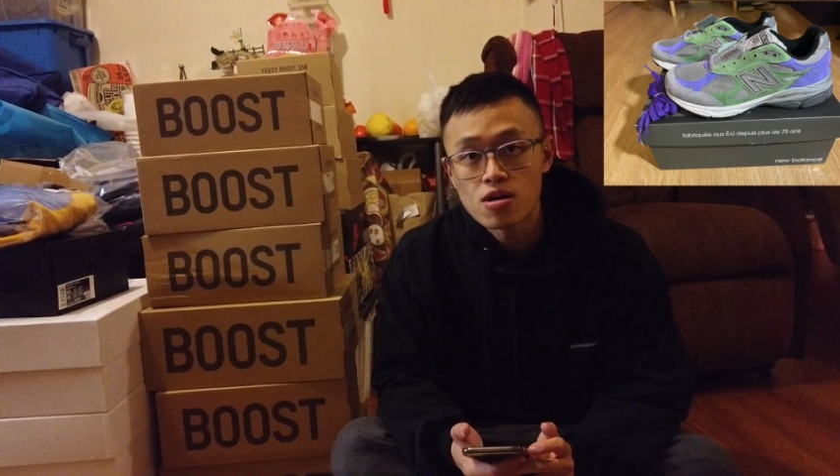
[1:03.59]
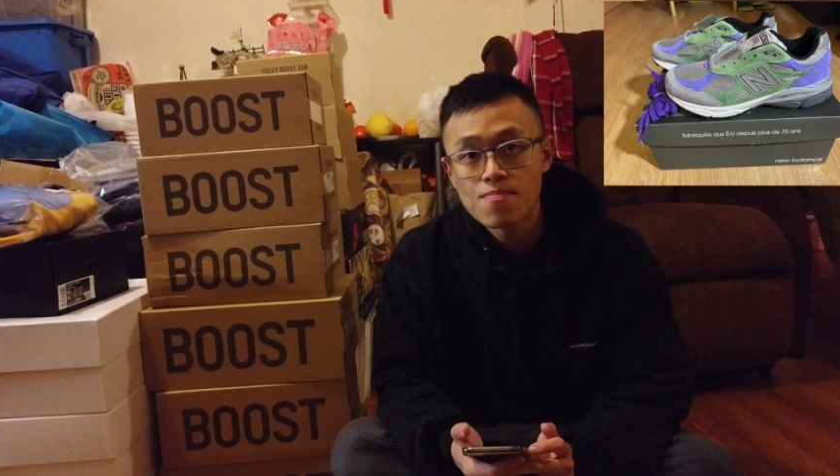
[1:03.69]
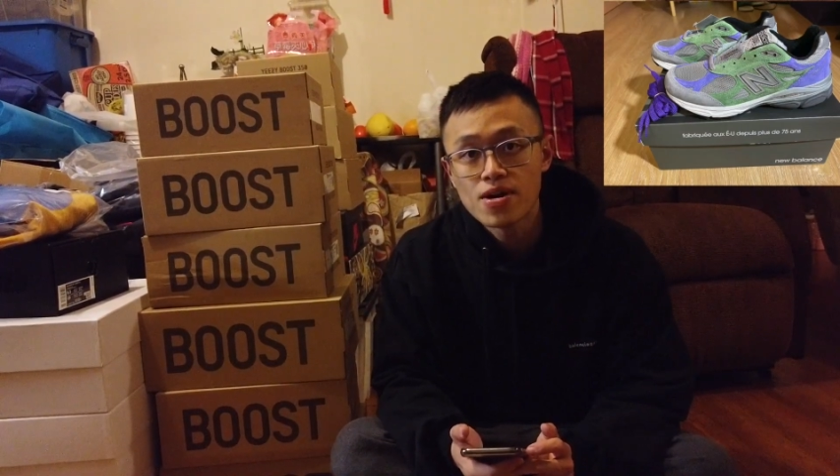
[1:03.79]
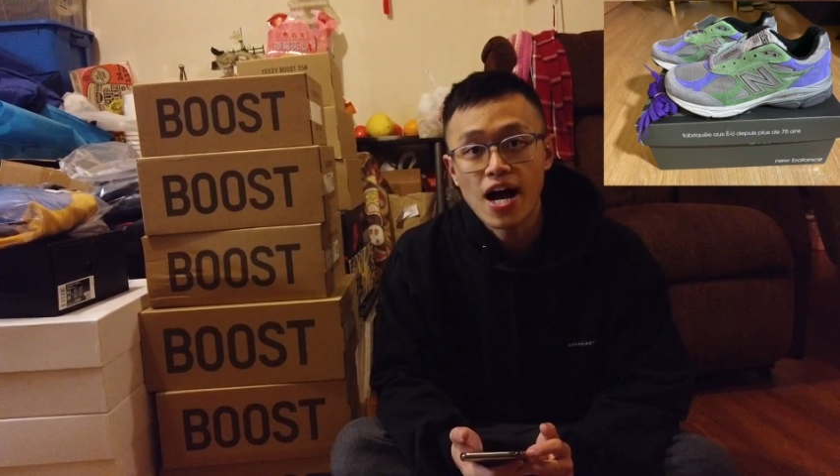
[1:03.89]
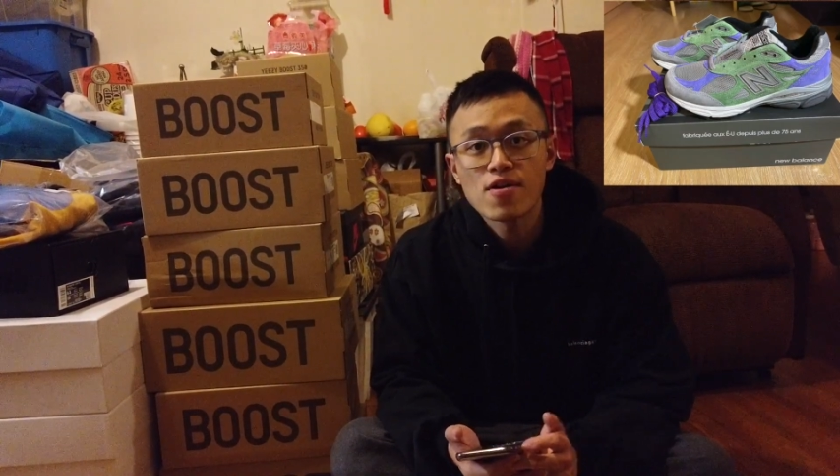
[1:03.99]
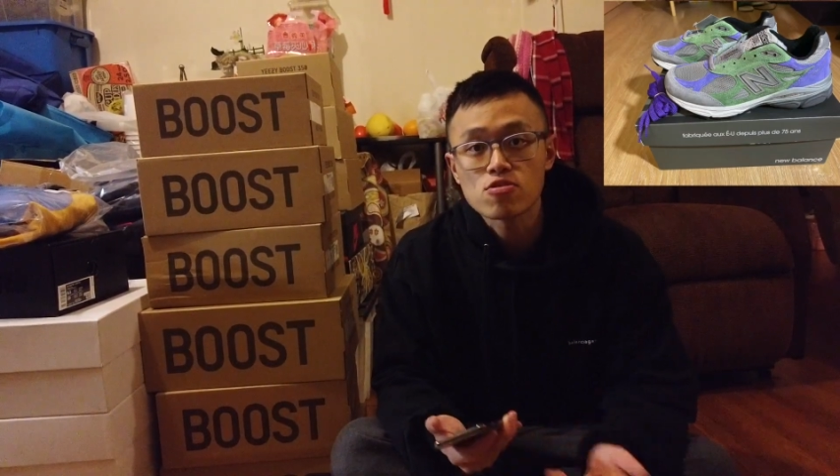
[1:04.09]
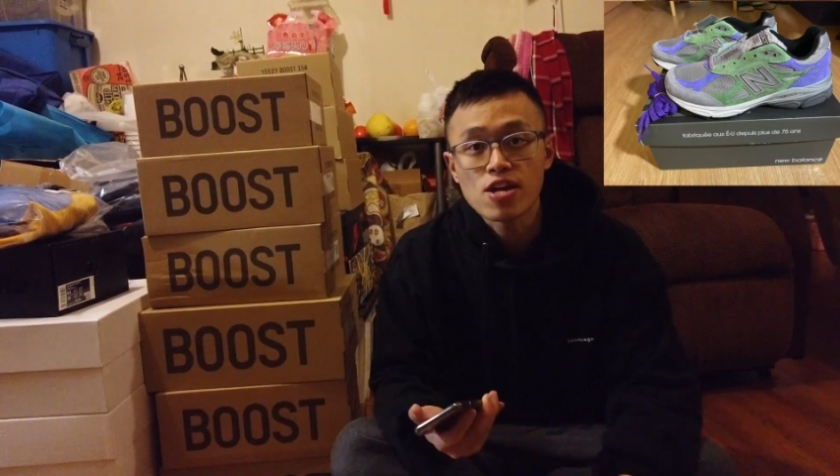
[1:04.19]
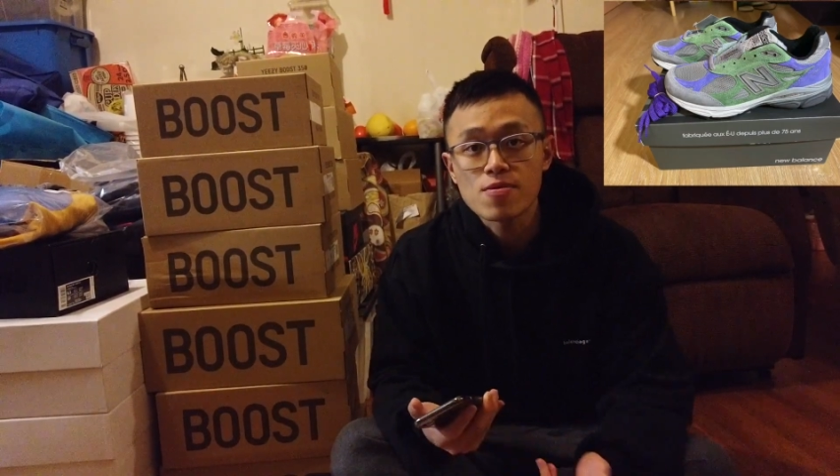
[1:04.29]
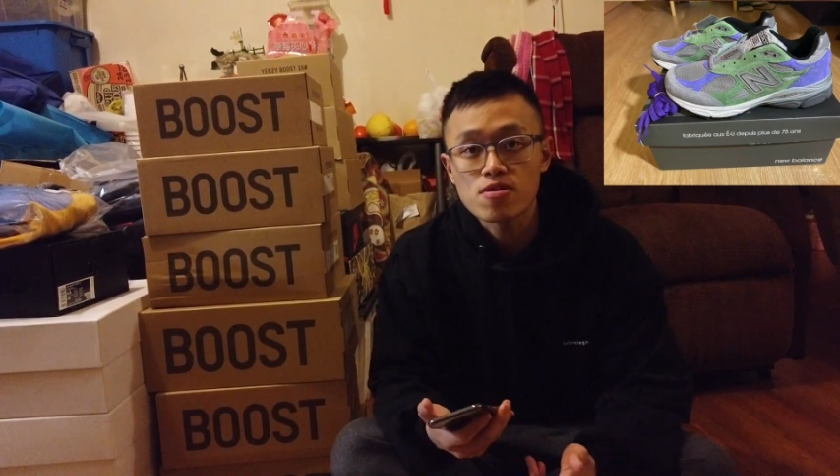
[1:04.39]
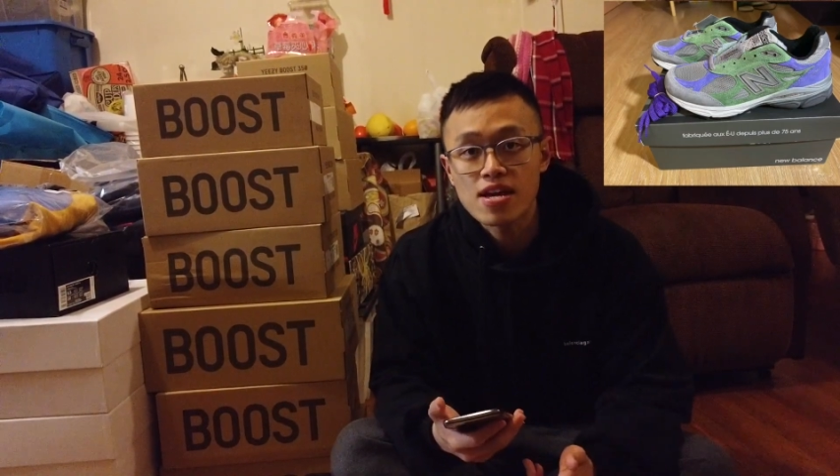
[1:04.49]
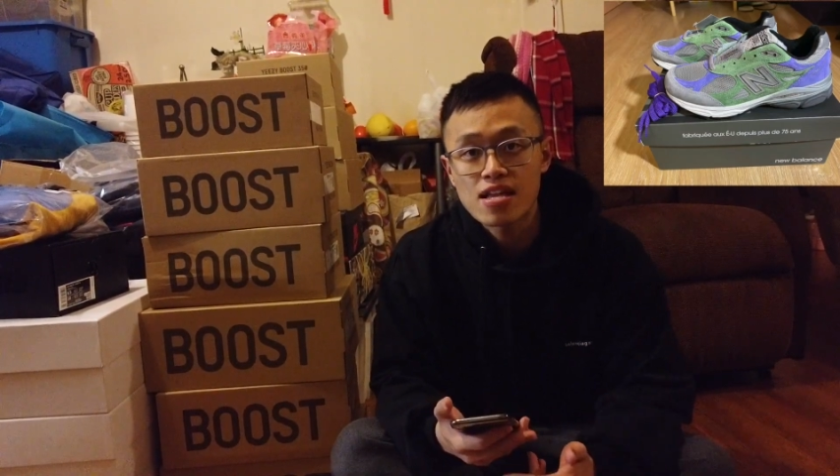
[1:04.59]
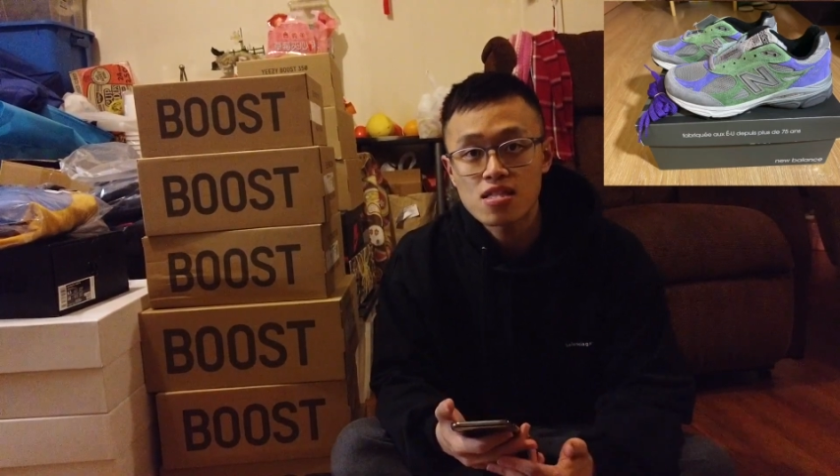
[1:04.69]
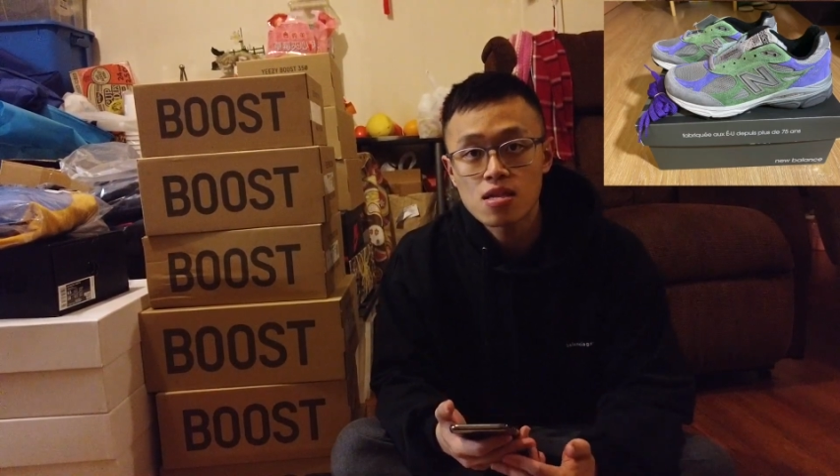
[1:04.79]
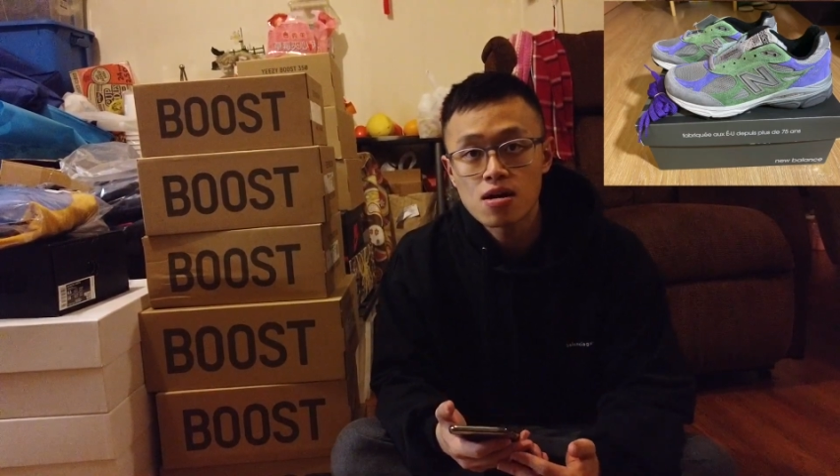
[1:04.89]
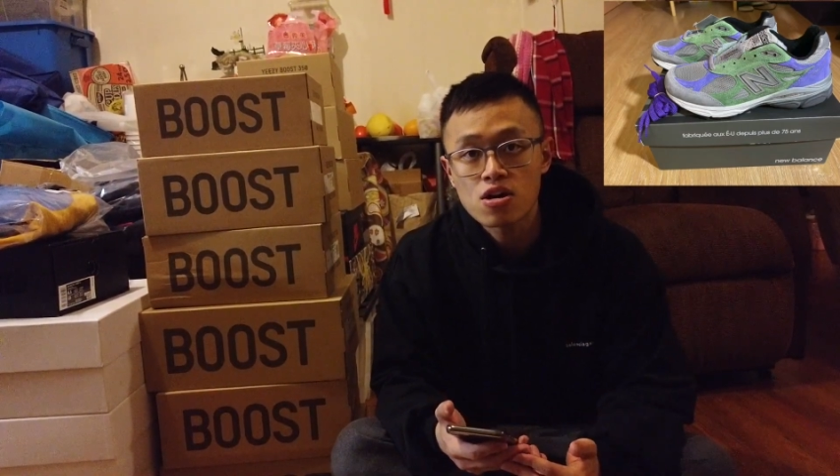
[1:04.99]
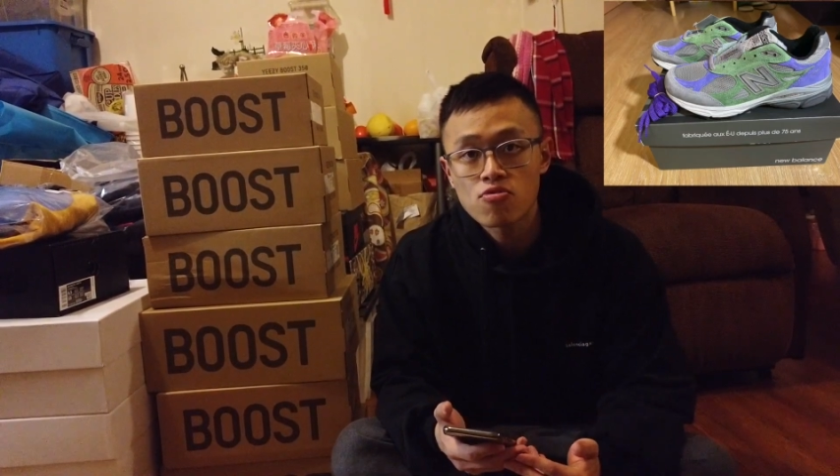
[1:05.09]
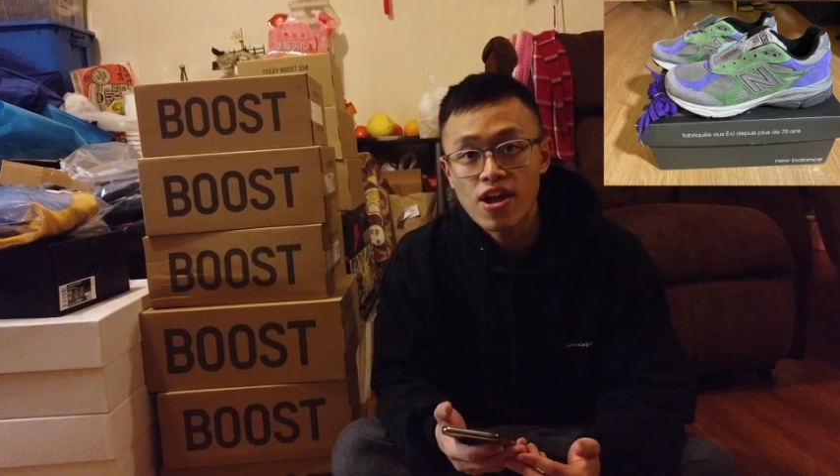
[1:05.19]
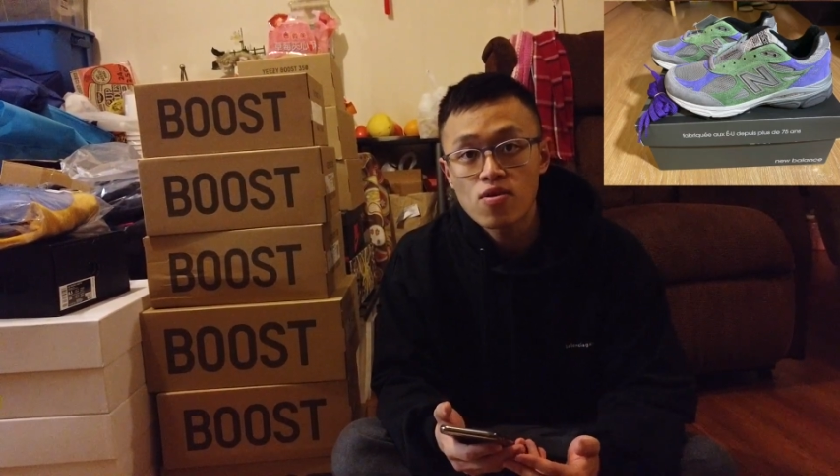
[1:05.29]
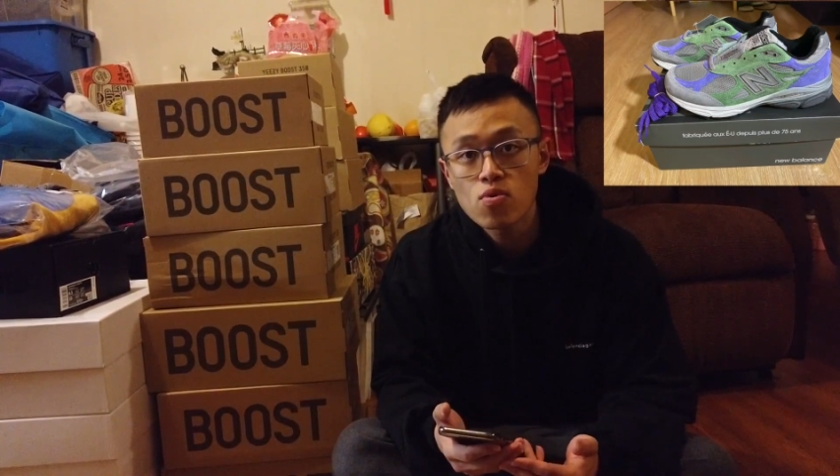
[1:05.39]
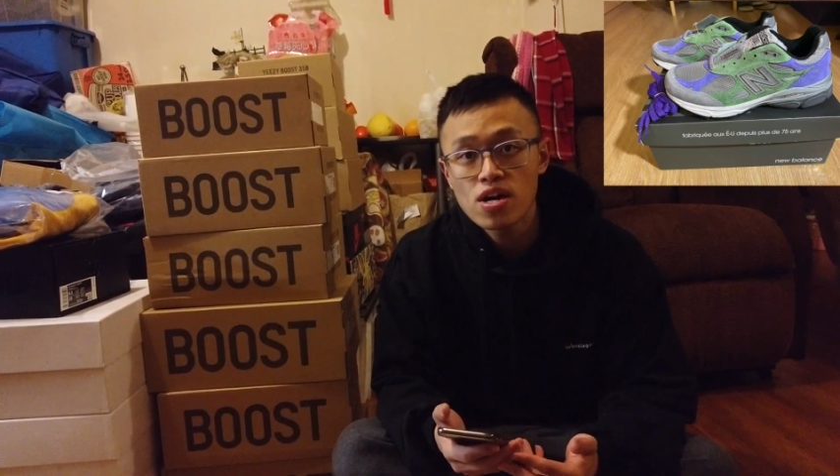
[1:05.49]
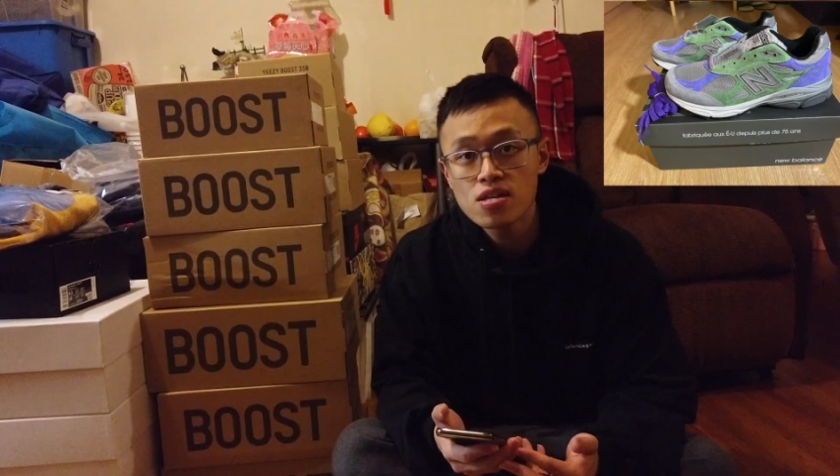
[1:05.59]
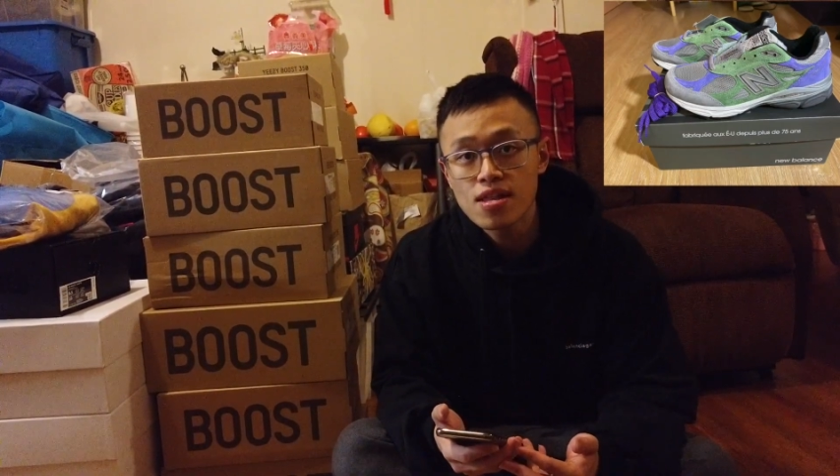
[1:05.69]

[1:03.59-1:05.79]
But I was only able to get the gray one,